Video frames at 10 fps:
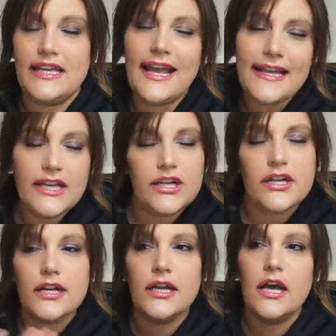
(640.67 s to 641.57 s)
And I
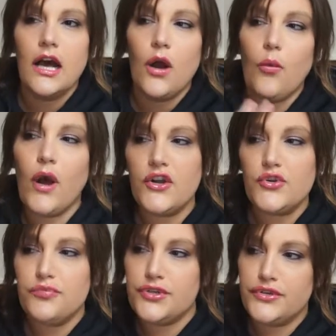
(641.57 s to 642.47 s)
hear
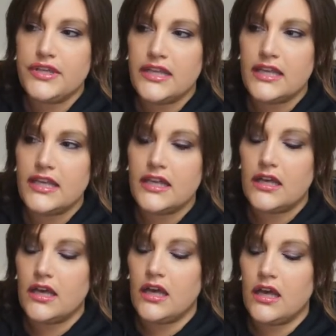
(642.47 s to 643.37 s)
Wander
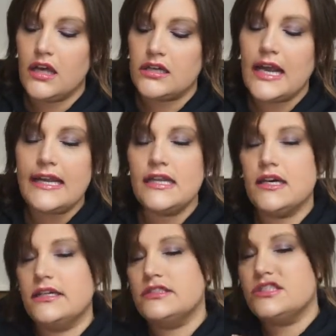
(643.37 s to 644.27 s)
Beauty kind
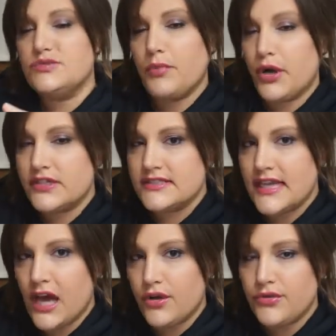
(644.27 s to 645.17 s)
of sparsed
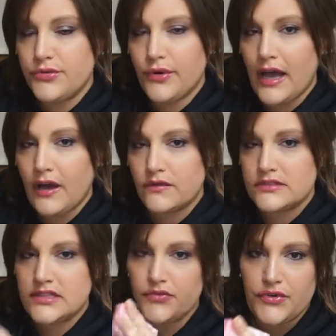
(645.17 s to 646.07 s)
out
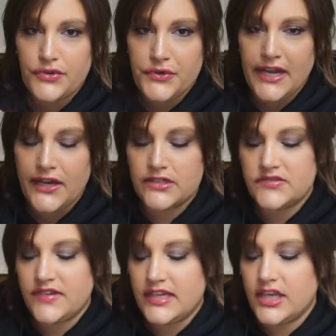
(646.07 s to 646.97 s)
throughout different
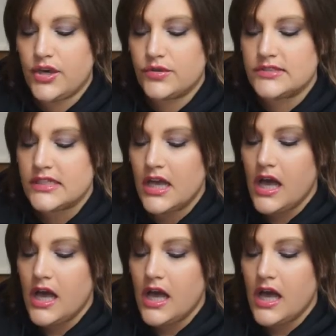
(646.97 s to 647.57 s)
creators' videos.